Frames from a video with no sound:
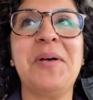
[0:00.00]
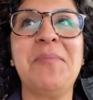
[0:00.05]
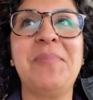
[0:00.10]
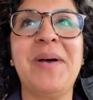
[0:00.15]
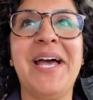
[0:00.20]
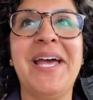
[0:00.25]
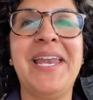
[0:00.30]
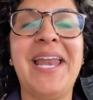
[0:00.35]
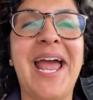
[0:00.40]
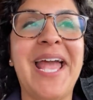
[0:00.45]

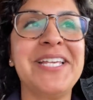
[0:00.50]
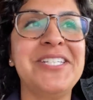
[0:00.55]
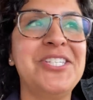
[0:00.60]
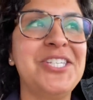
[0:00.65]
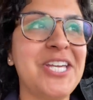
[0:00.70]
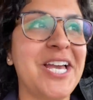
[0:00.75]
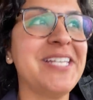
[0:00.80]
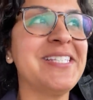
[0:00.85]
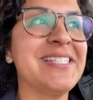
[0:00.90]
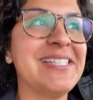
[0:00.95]
but I
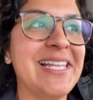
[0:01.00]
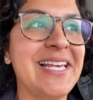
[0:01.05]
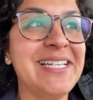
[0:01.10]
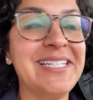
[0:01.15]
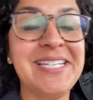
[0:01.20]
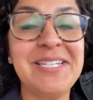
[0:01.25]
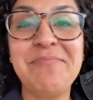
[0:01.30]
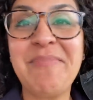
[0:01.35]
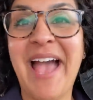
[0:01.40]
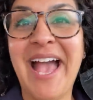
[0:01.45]
just
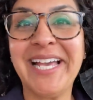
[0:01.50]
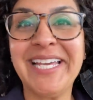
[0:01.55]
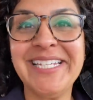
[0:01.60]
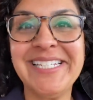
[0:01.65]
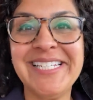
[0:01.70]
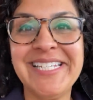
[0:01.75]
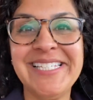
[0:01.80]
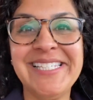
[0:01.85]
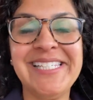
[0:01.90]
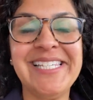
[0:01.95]
landed back at
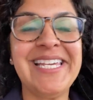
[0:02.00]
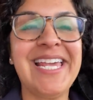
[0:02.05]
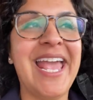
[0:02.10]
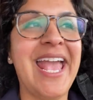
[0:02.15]
D C